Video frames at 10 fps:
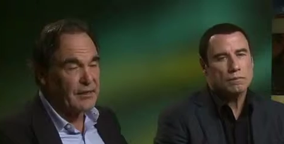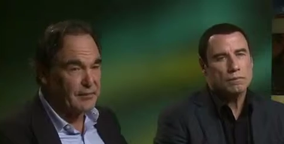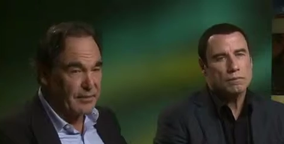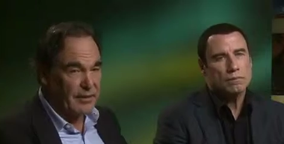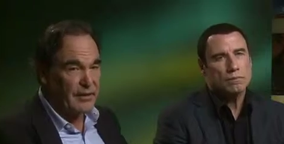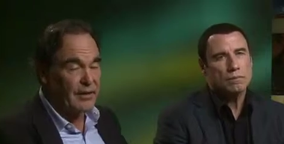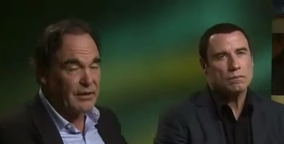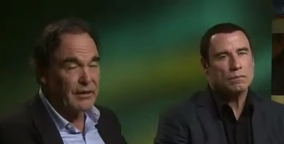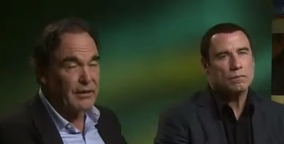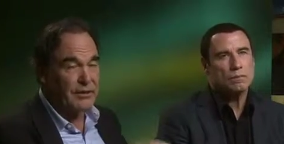Speaker 1: at the
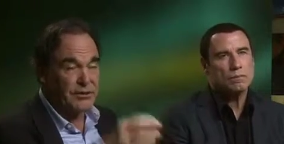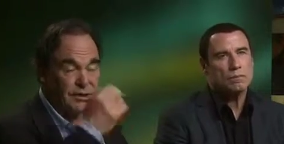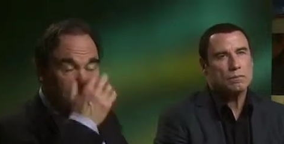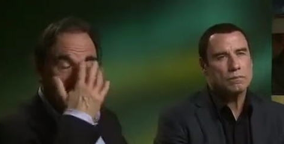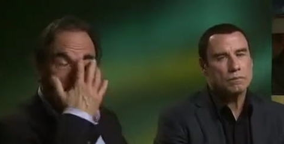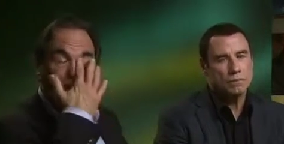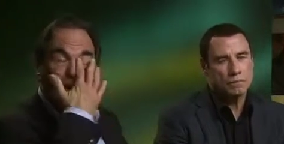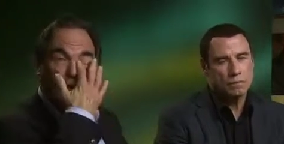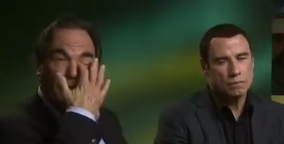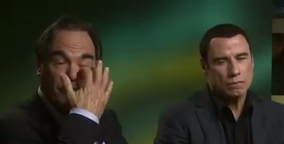beginning, and then she had
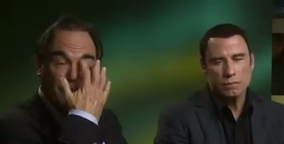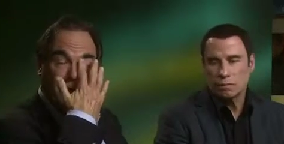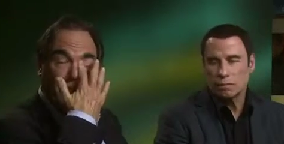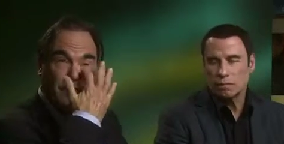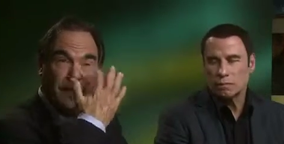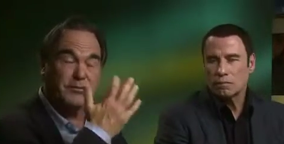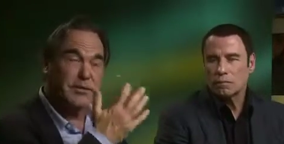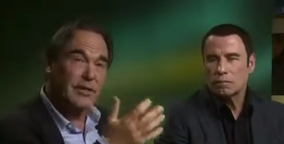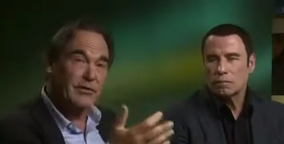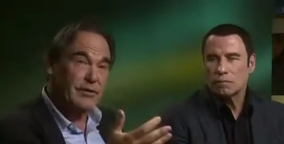the offer of Hunger Games,
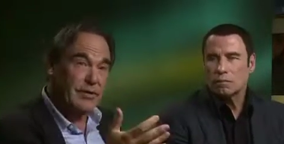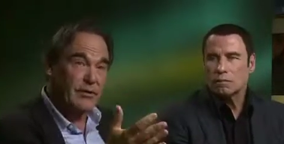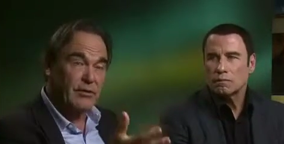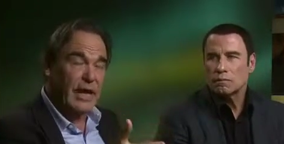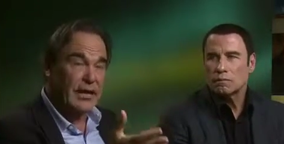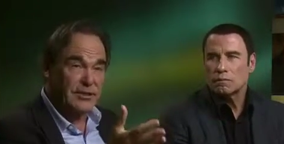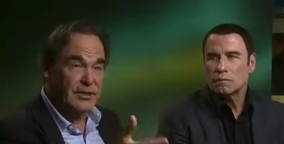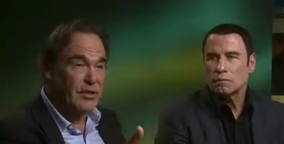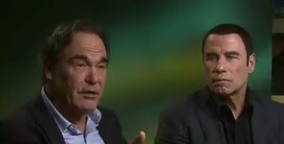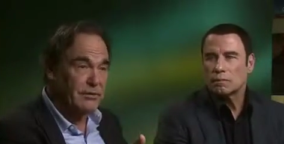and they were they could actually
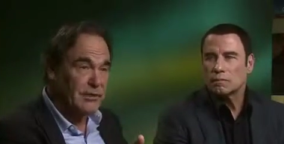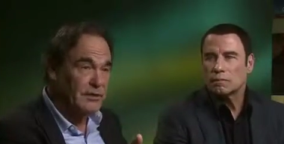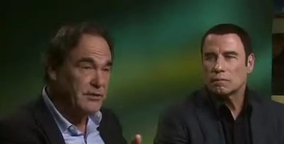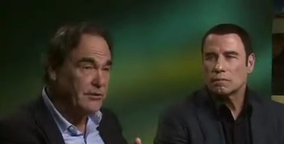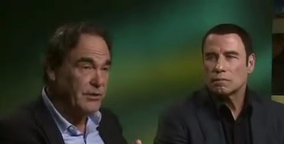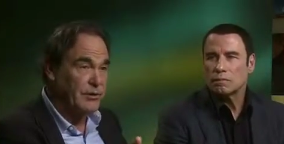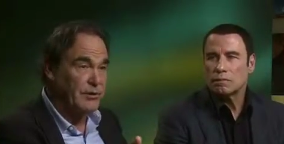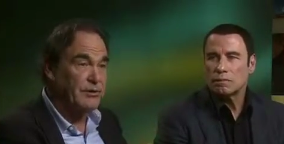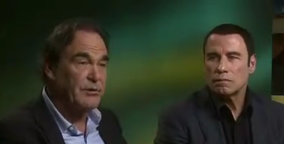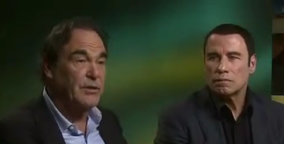concretize it. We
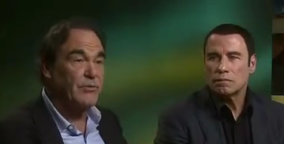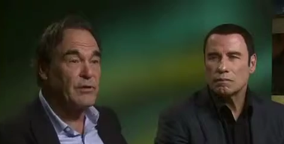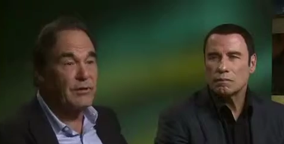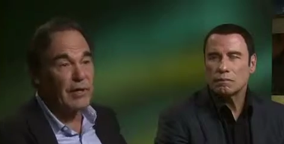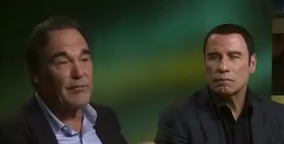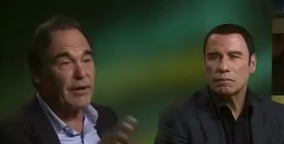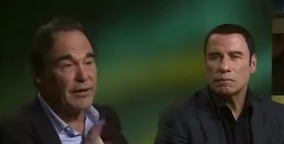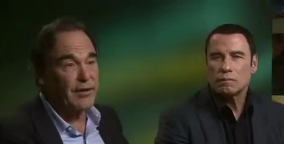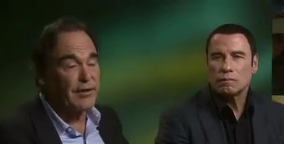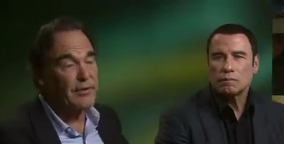couldn't. We were not ready
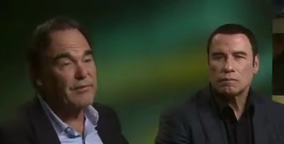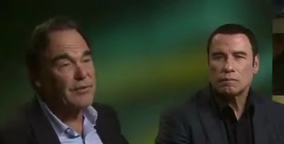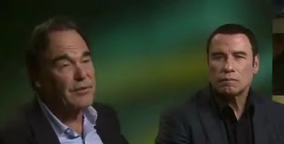to go.